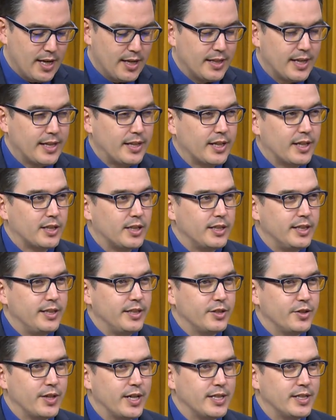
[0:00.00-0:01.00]
that the clean
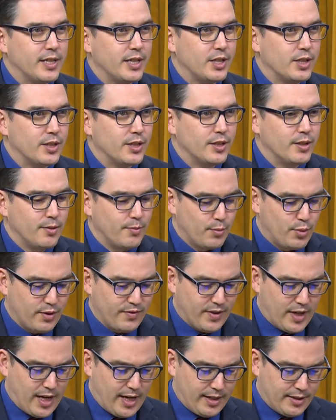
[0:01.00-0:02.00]
transition
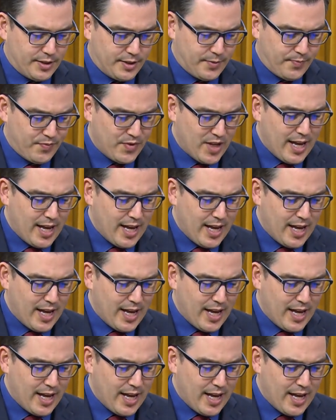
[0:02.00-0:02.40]
provides.